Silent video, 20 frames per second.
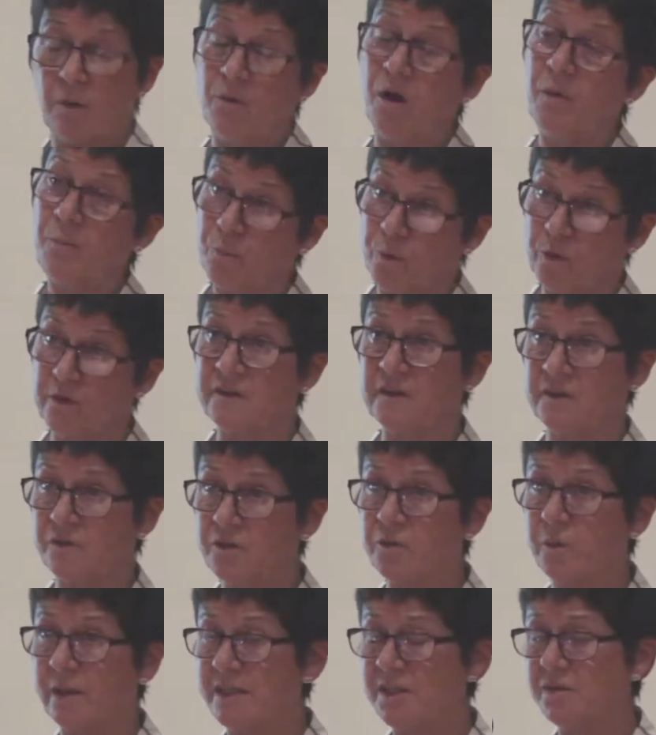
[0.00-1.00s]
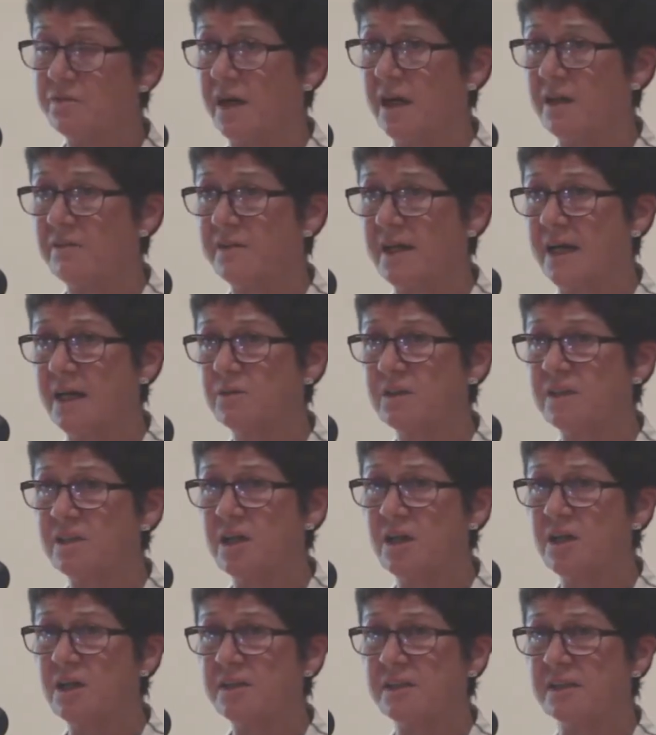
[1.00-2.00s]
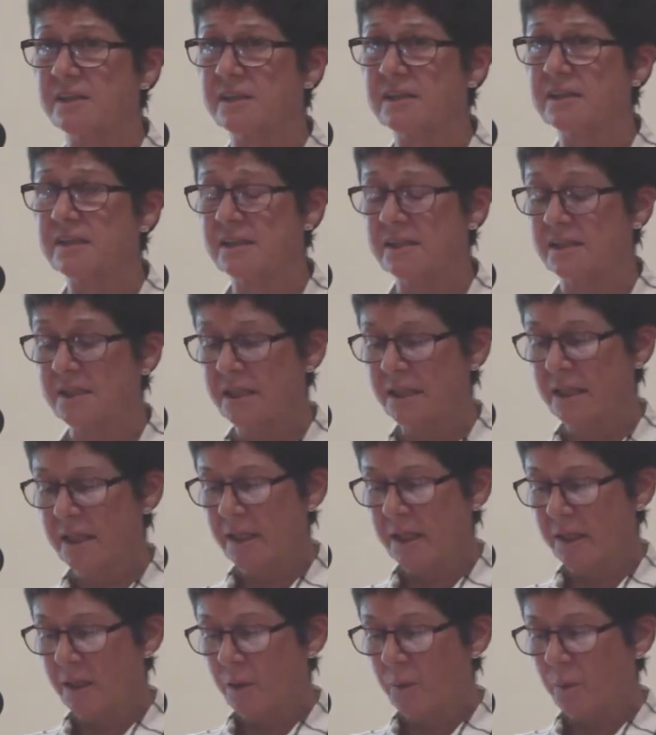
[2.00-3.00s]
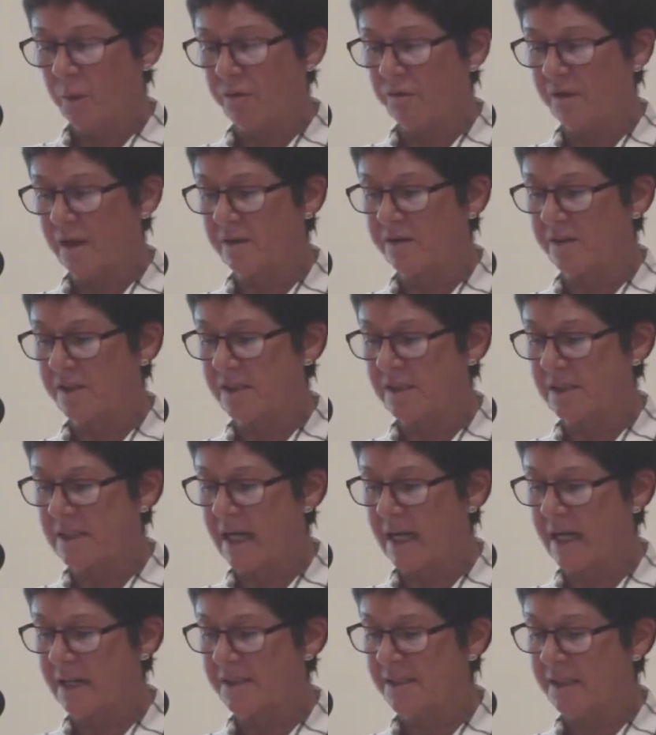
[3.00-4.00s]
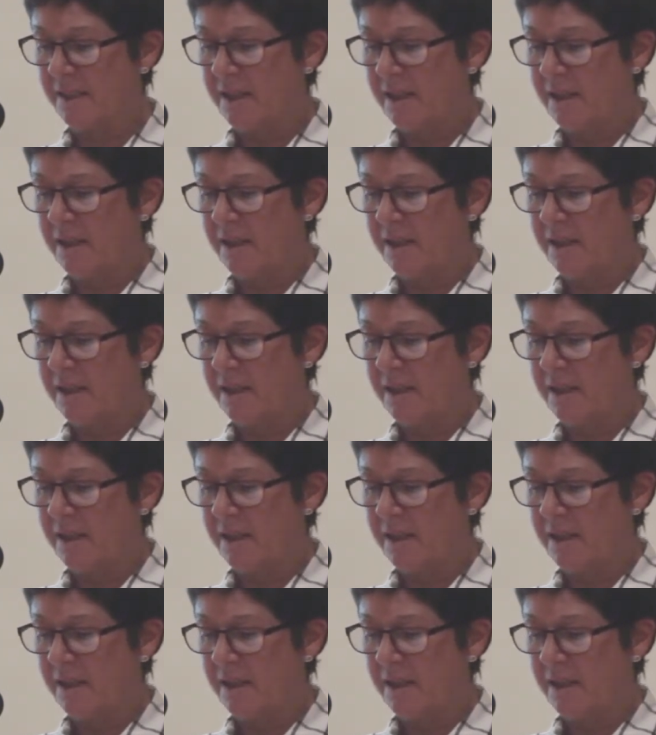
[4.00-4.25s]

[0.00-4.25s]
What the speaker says: upwards of 25,000 artists. We felt that it had